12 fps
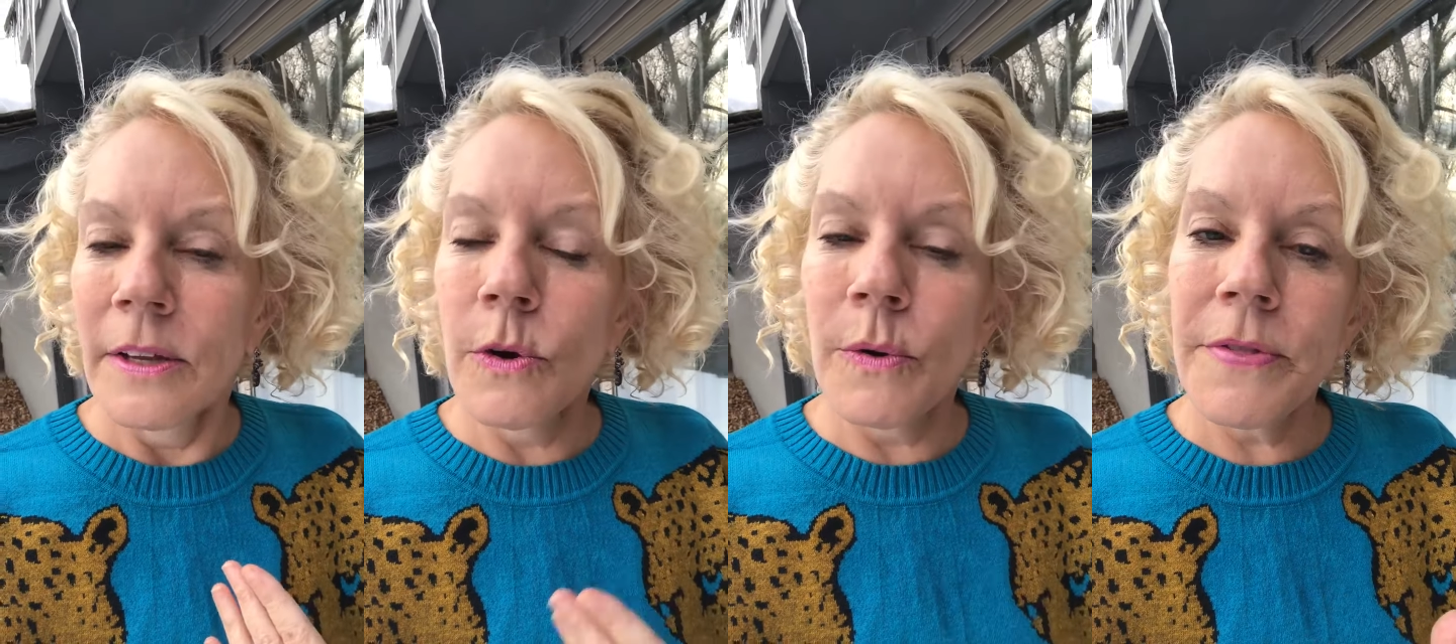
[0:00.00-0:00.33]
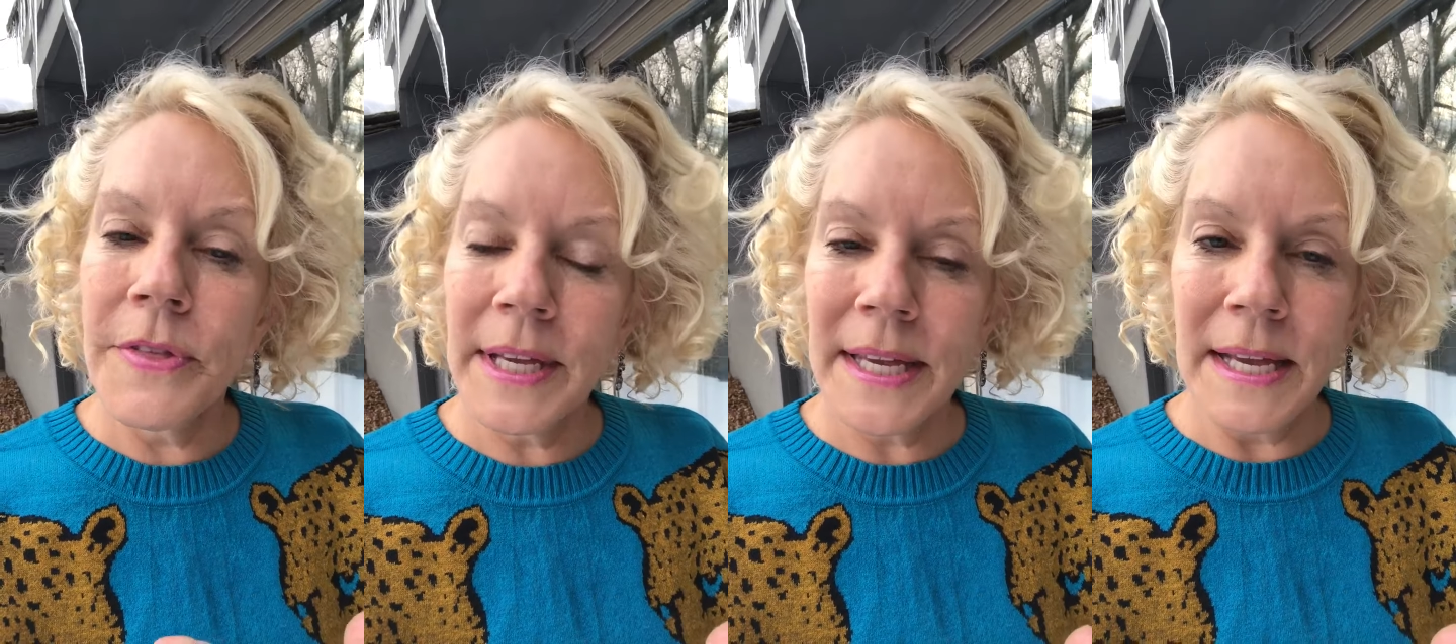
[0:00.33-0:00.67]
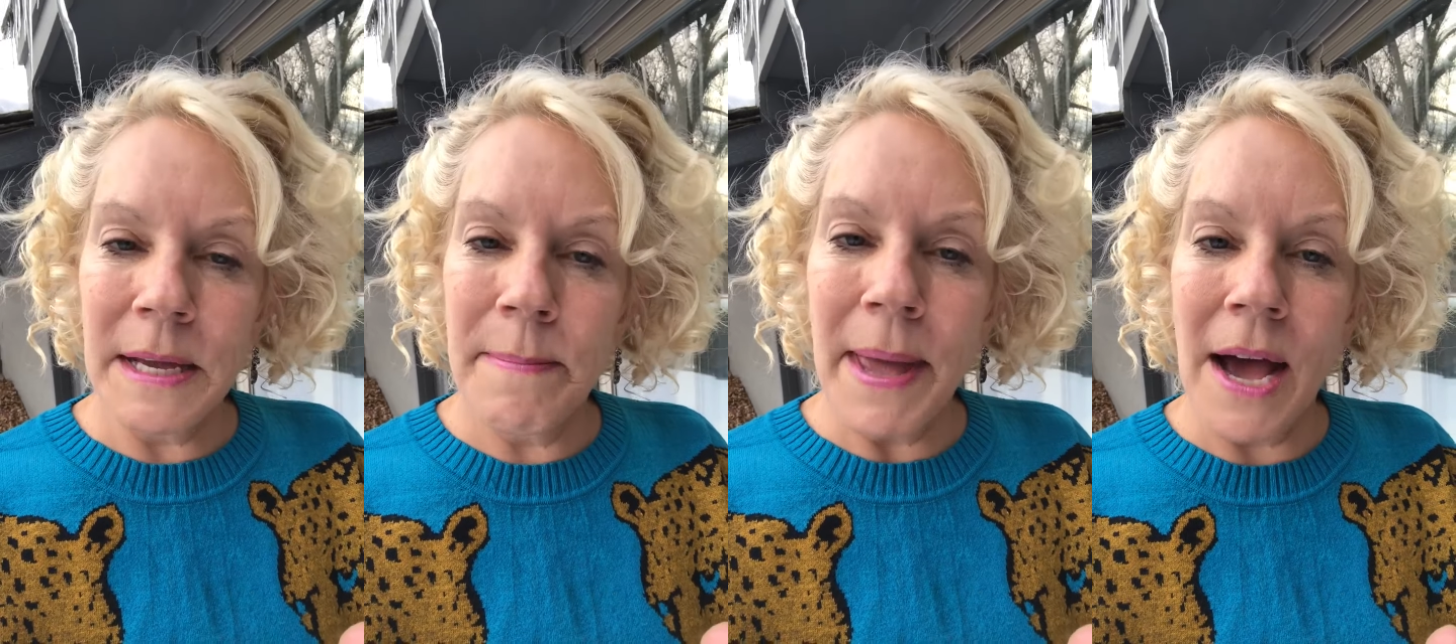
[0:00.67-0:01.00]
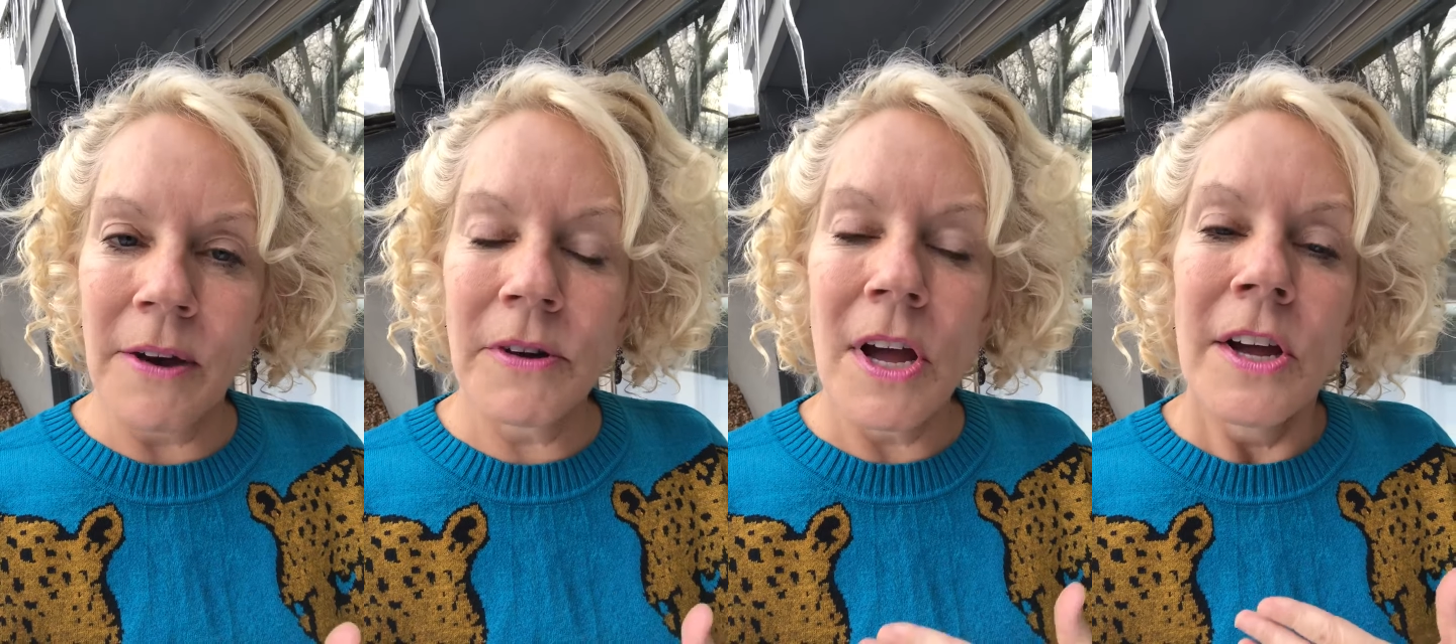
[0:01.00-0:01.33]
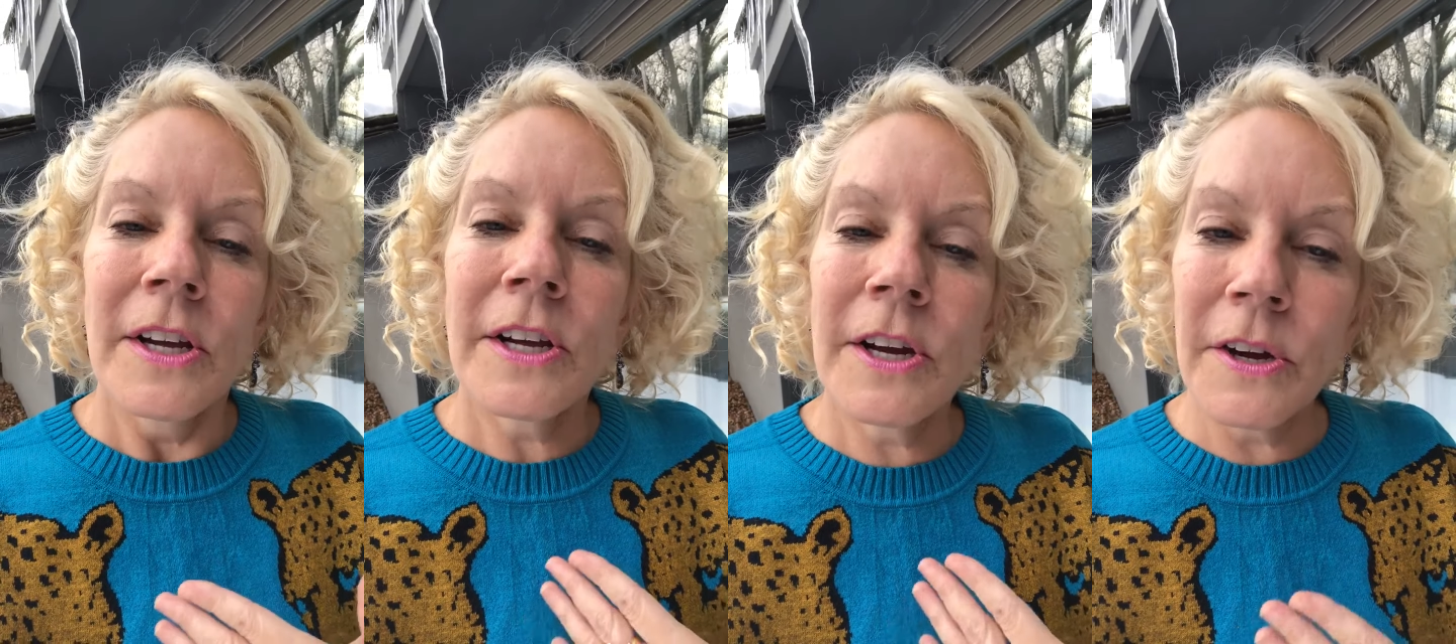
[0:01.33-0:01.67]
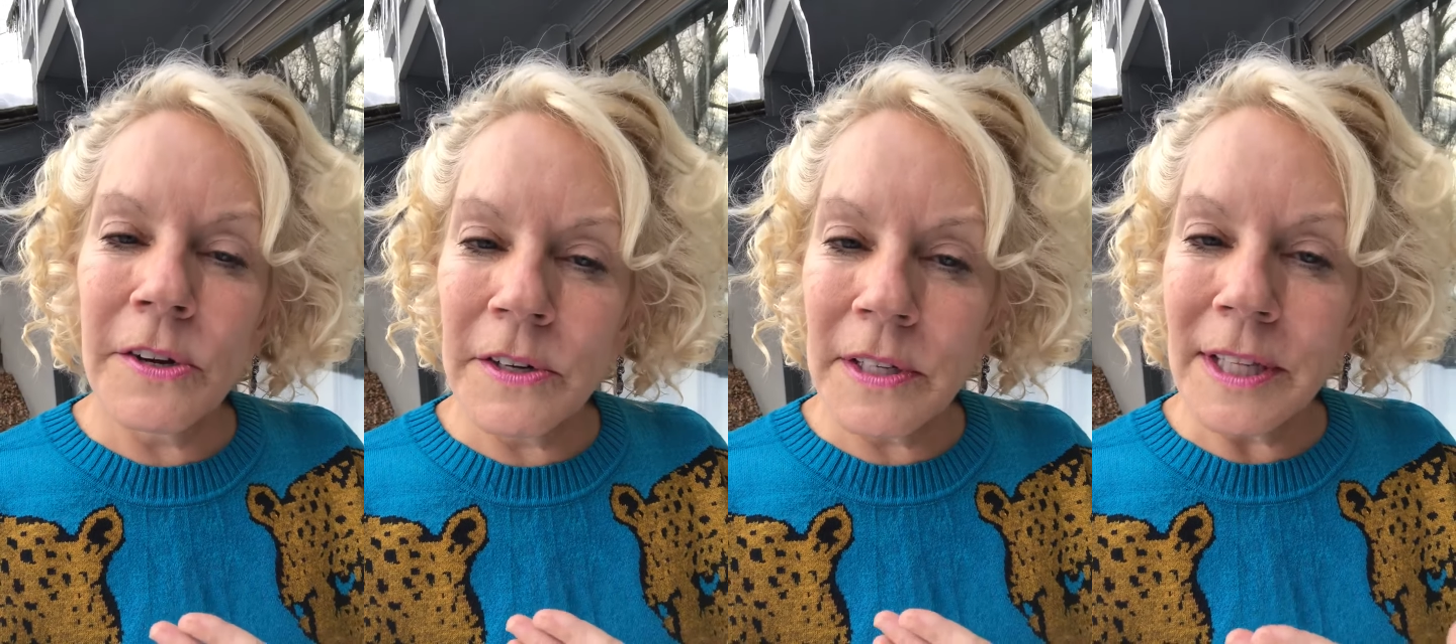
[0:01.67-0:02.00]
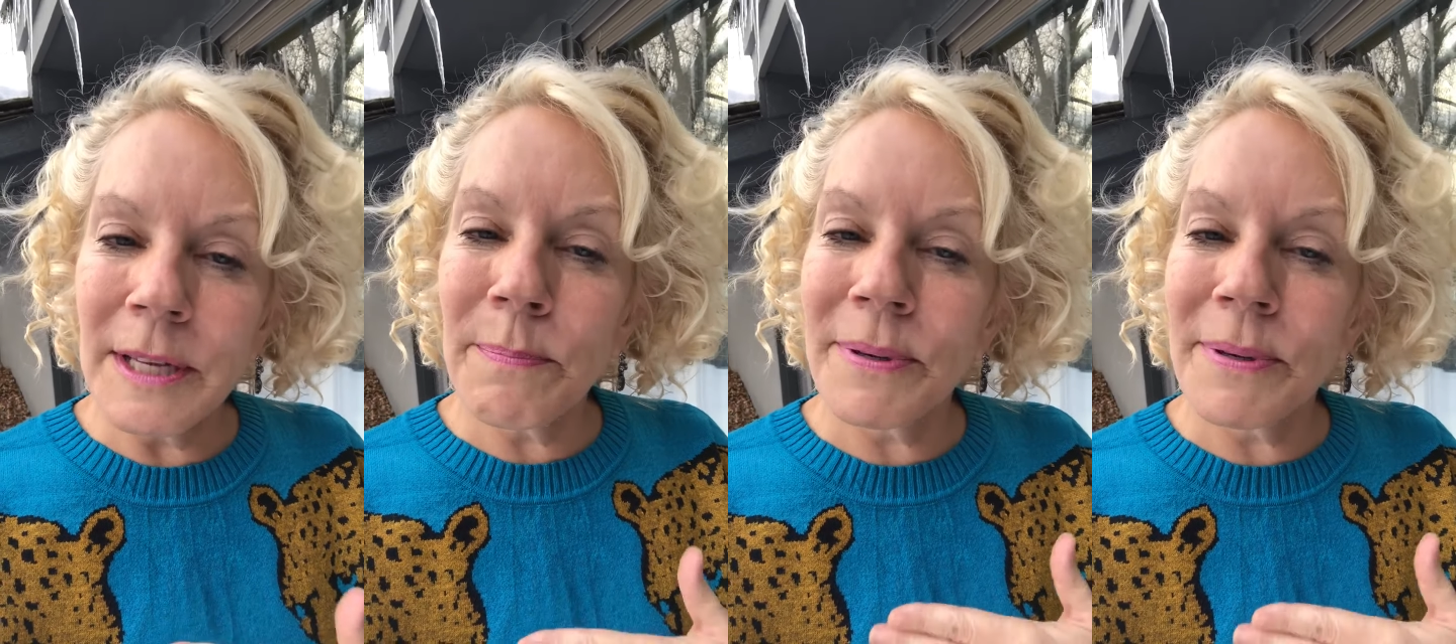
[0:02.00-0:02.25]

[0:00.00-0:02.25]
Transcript: you're thinking about currently